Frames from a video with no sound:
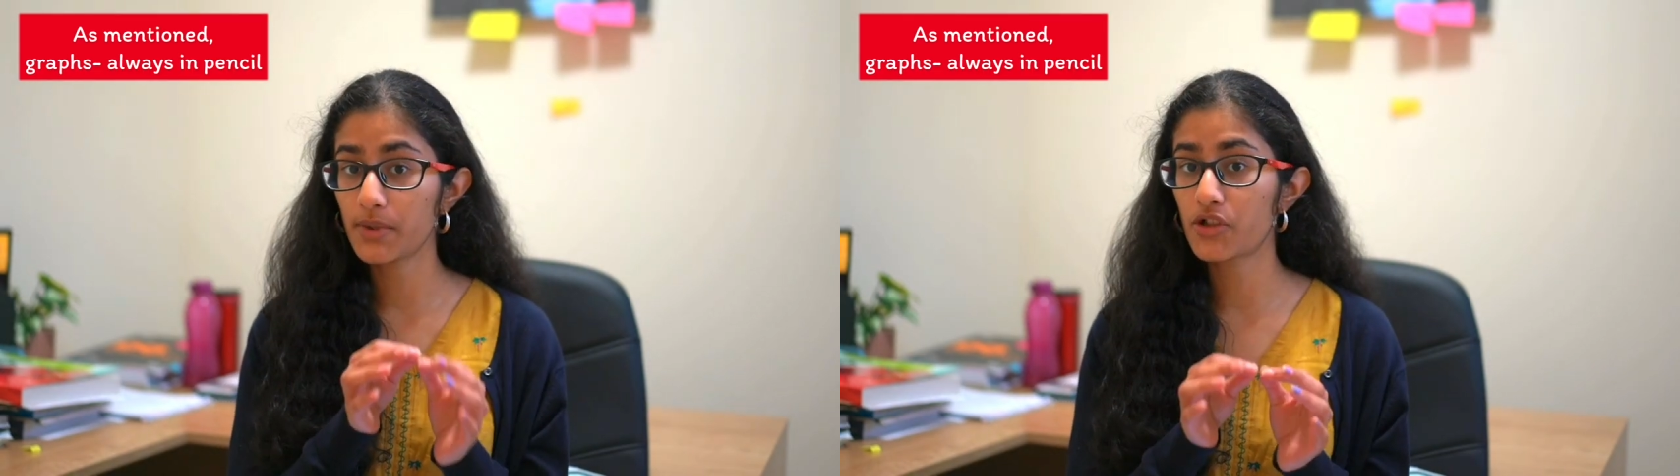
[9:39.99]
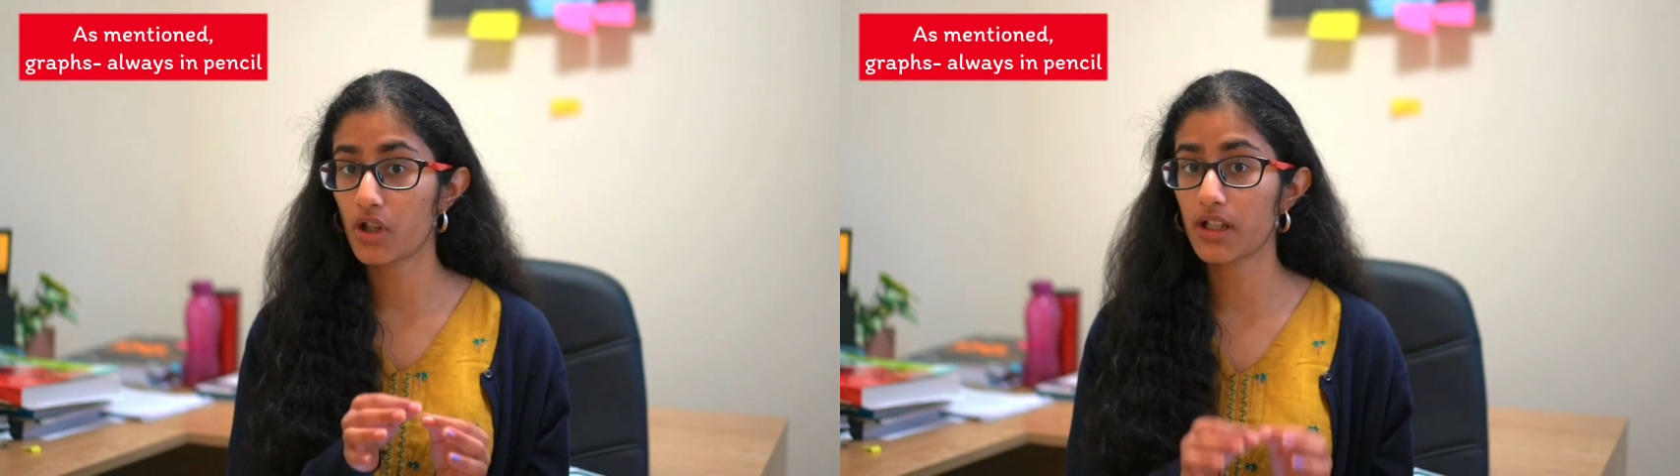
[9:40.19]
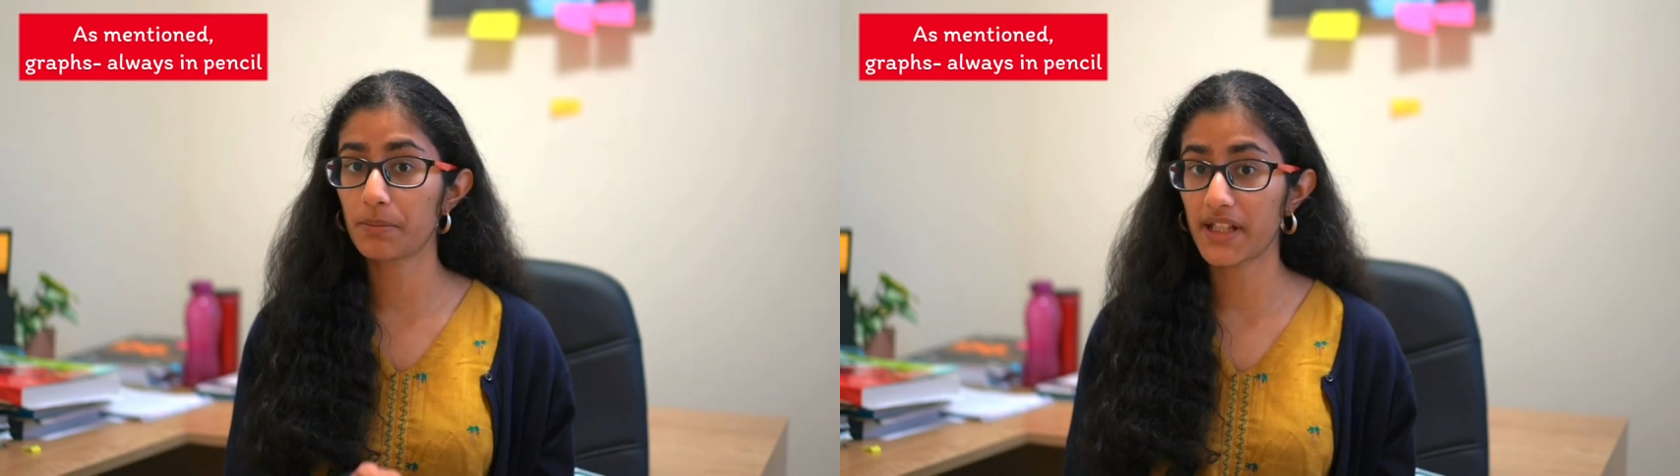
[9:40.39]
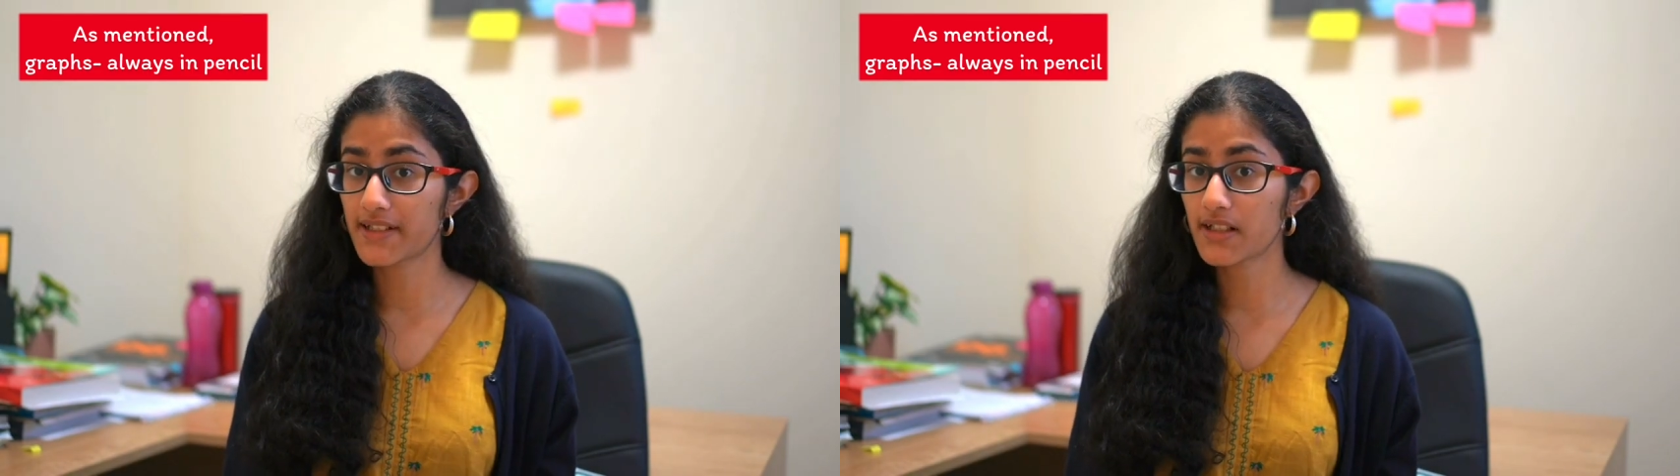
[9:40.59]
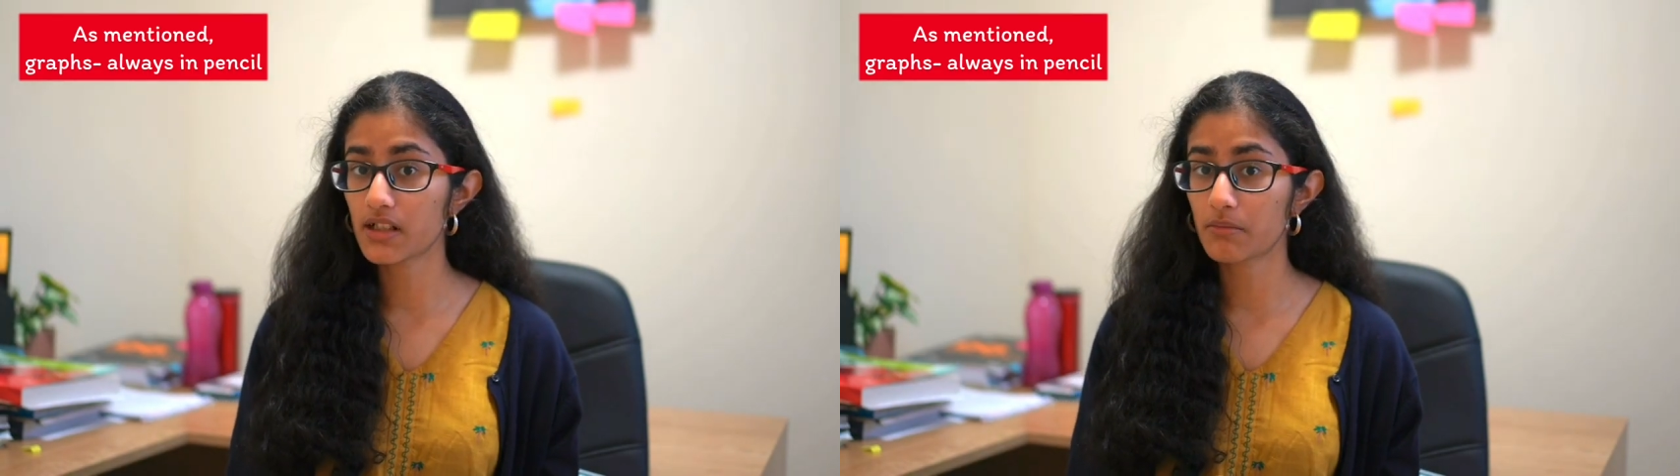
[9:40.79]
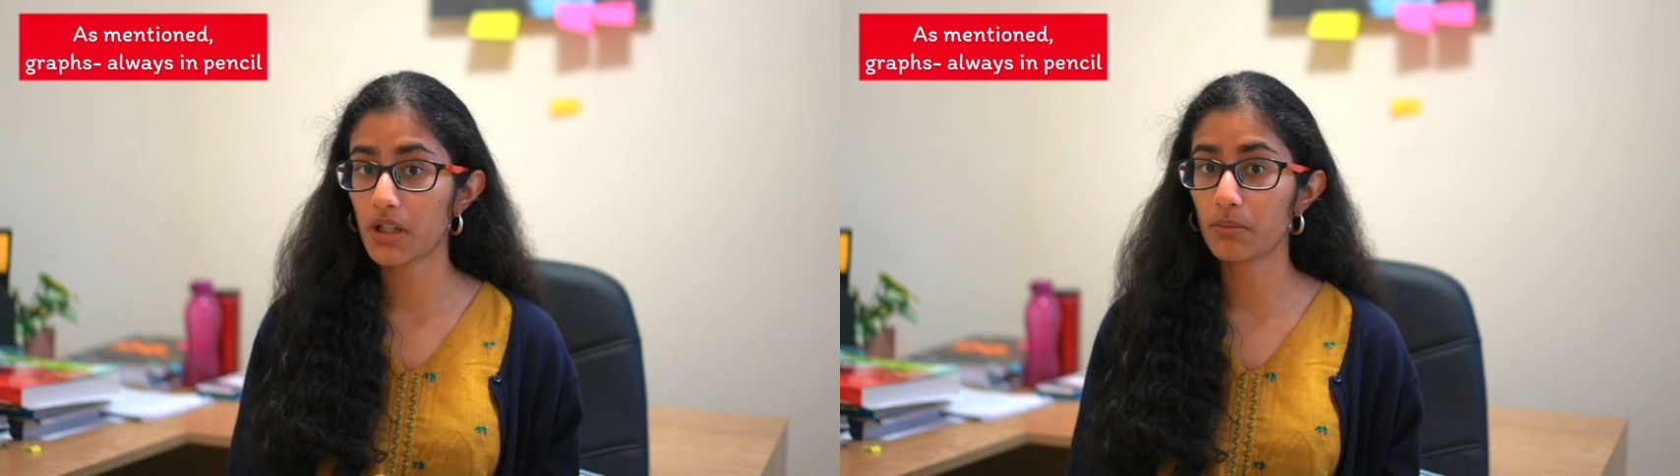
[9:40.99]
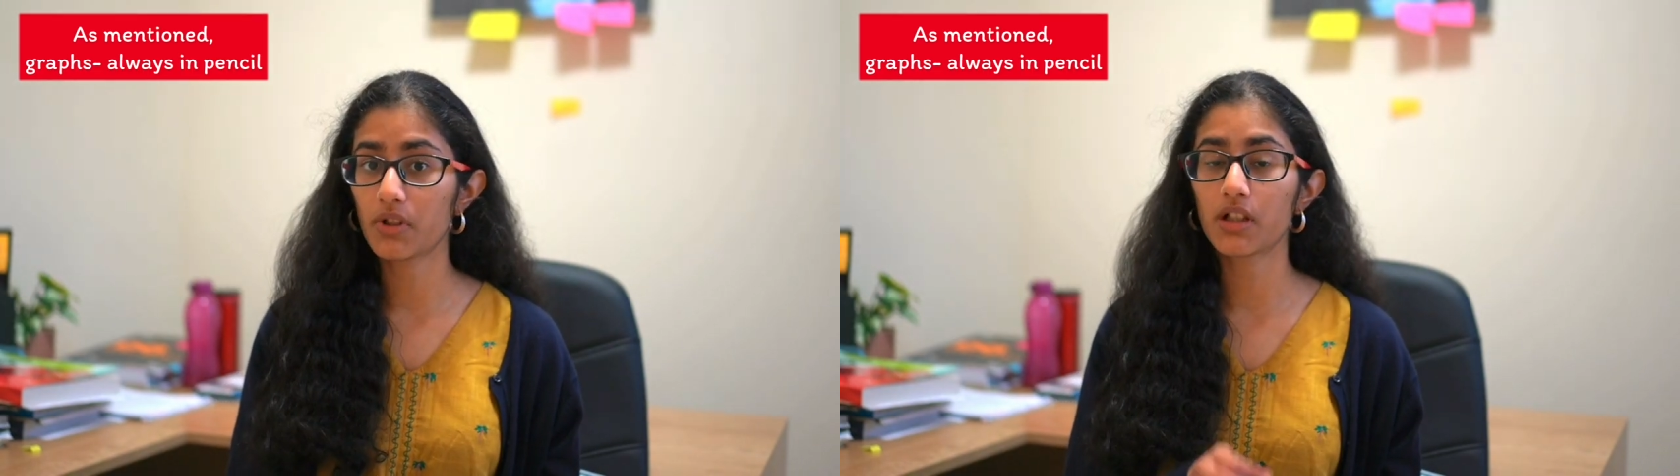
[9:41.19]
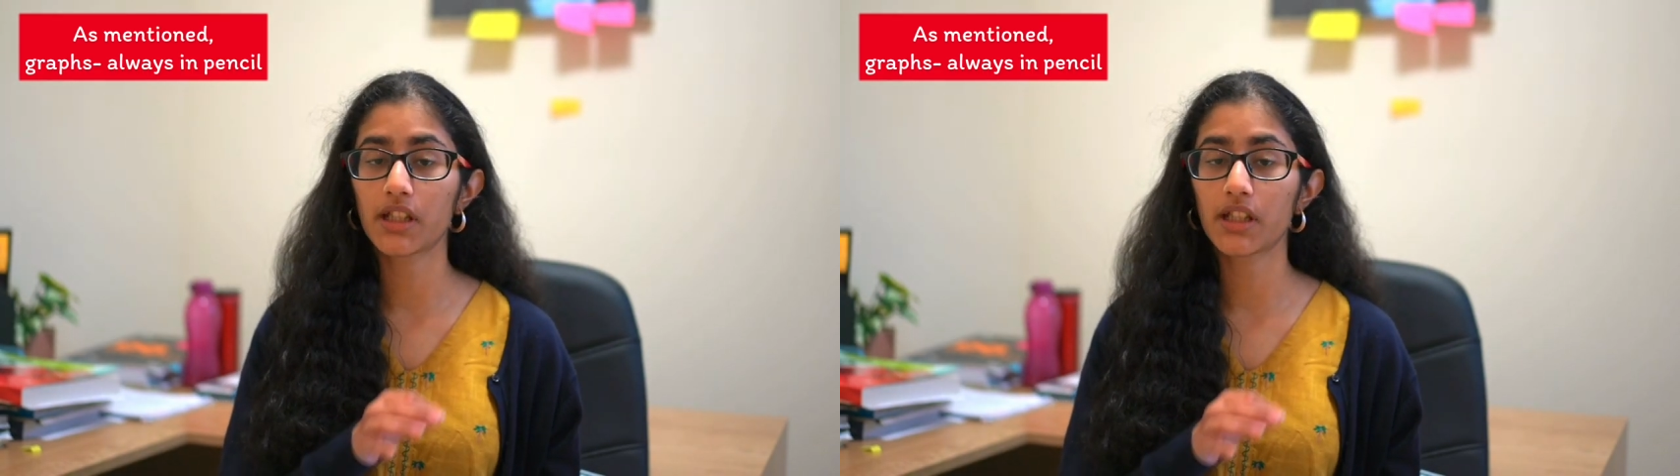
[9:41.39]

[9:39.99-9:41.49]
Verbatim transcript: be drawn in pencil, remember.